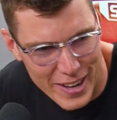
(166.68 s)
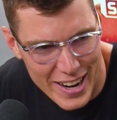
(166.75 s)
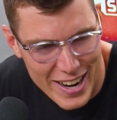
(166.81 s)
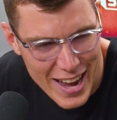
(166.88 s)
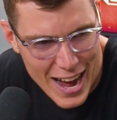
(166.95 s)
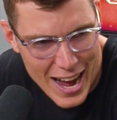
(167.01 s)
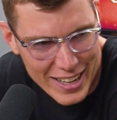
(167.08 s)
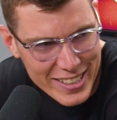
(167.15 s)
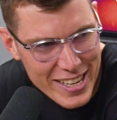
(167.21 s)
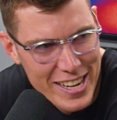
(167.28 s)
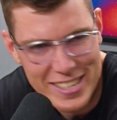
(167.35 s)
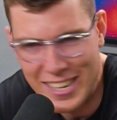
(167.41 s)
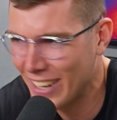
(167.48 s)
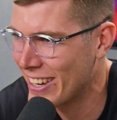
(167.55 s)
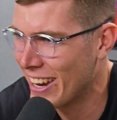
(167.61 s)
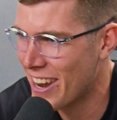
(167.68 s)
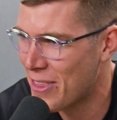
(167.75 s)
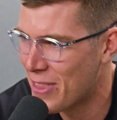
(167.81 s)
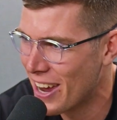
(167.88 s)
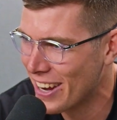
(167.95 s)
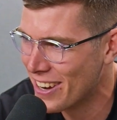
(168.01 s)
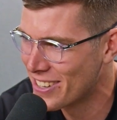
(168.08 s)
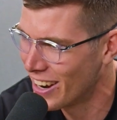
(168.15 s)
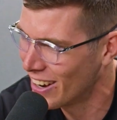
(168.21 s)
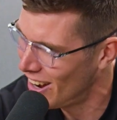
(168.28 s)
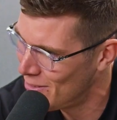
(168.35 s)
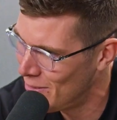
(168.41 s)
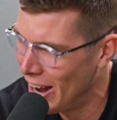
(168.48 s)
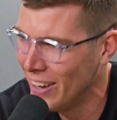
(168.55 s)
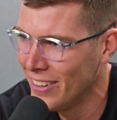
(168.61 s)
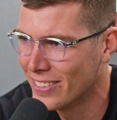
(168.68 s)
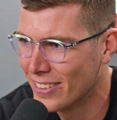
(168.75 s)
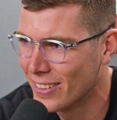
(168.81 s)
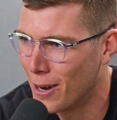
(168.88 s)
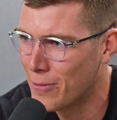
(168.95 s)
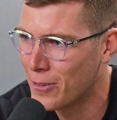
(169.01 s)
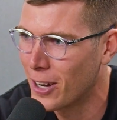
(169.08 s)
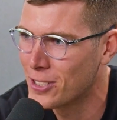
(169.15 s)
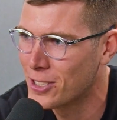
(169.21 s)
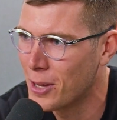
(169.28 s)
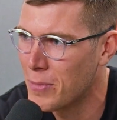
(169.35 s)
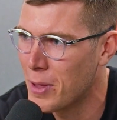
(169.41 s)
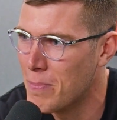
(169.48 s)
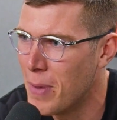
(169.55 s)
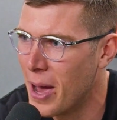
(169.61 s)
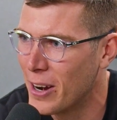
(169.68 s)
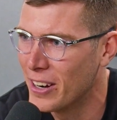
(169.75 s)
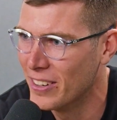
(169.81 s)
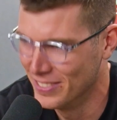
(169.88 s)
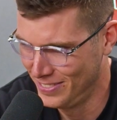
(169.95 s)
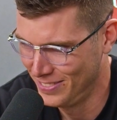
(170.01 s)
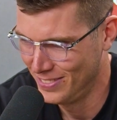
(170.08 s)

a King Dick kind of thing. He was like, "Oh mate, I've got something better.